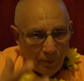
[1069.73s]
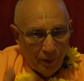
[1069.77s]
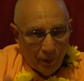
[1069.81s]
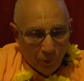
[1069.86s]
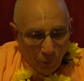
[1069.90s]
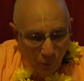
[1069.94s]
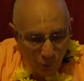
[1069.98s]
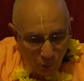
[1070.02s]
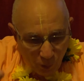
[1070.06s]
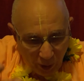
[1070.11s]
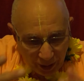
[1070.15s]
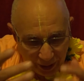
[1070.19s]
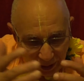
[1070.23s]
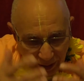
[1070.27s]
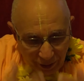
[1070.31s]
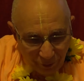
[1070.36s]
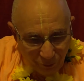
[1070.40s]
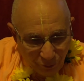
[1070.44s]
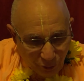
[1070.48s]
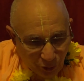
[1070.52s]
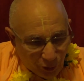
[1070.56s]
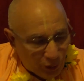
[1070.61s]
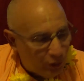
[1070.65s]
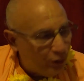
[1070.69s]
waiting
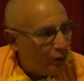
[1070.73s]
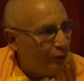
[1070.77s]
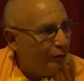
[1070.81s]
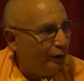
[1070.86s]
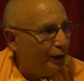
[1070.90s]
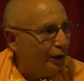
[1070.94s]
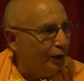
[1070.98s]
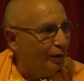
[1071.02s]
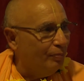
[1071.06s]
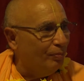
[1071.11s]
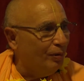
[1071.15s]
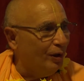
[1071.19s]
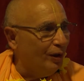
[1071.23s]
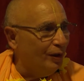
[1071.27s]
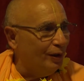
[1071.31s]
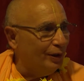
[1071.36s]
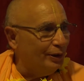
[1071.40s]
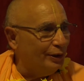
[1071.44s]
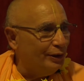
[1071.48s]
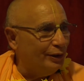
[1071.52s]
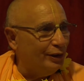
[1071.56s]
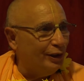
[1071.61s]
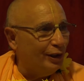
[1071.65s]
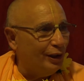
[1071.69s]
for Govinda
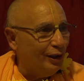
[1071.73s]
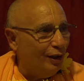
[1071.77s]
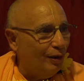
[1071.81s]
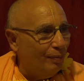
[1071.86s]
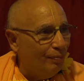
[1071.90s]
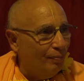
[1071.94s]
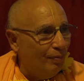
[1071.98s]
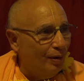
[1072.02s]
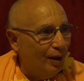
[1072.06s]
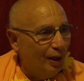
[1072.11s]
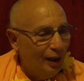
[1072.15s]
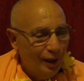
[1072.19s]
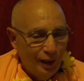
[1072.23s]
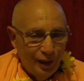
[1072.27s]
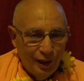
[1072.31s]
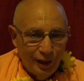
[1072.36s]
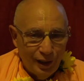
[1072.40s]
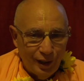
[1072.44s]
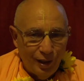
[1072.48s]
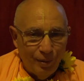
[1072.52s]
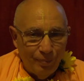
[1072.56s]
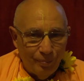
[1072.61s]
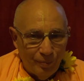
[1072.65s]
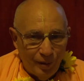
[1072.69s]
Maharaj to come
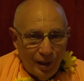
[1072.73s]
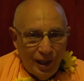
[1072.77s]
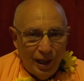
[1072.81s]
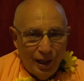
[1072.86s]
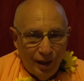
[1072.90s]
to